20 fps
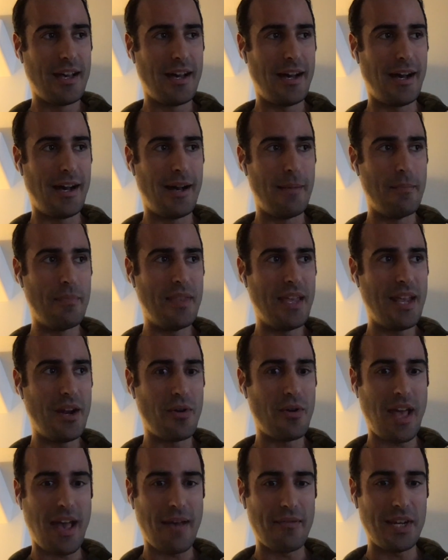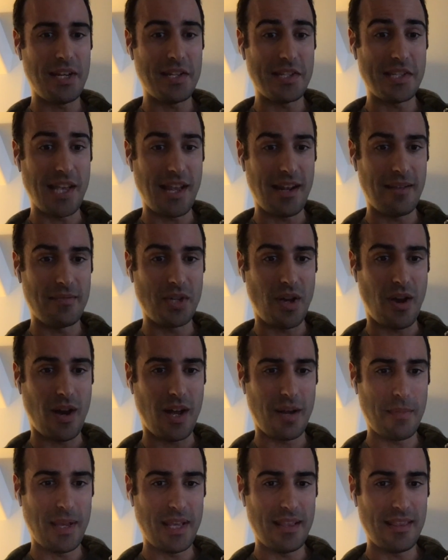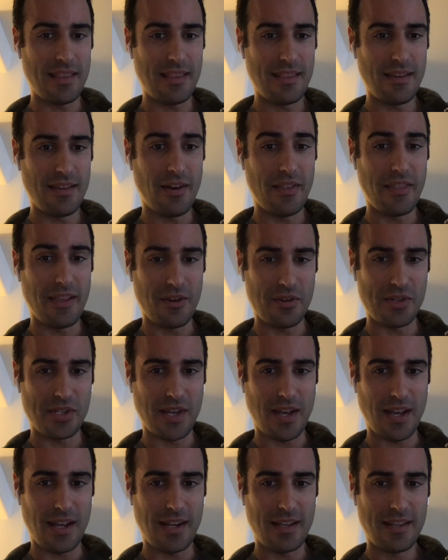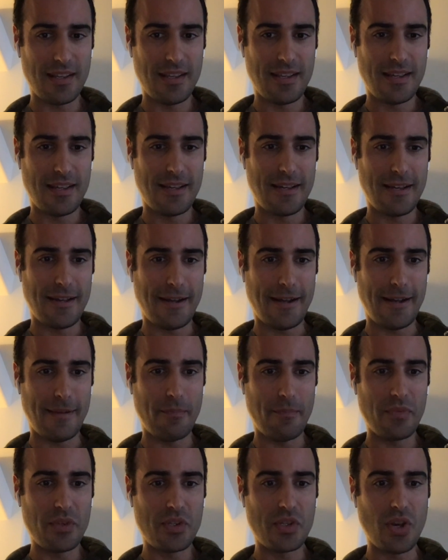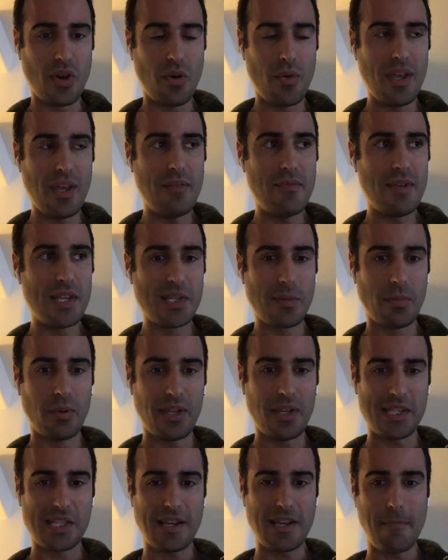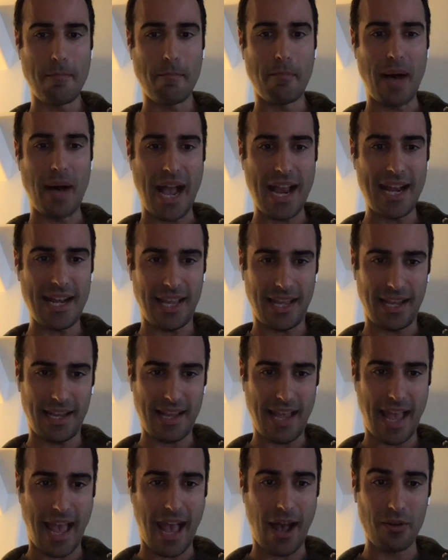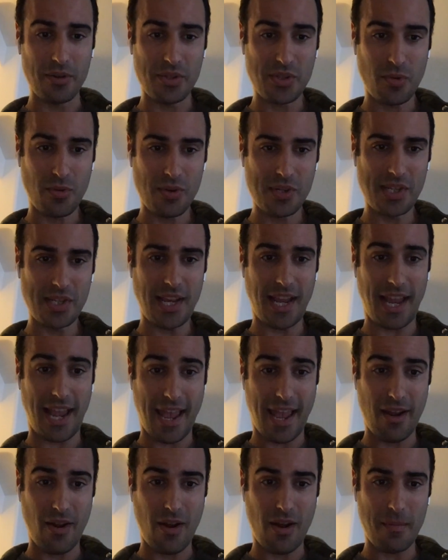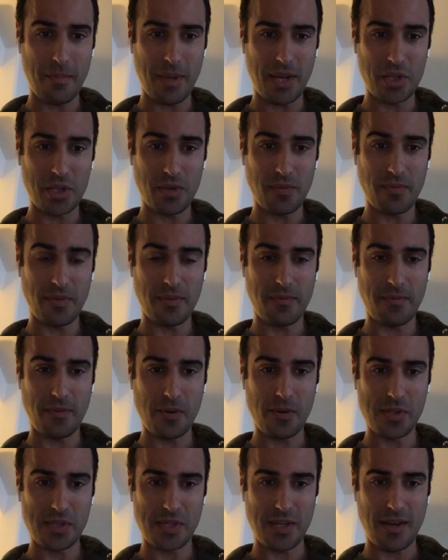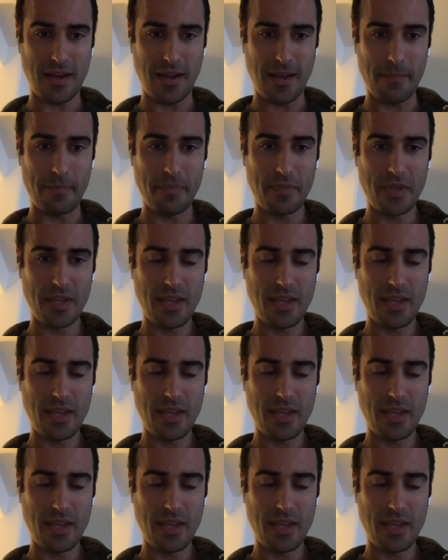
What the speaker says: They don't have an incentive to automate on their side. So Invisible is combining outsourcing and automation for the first time.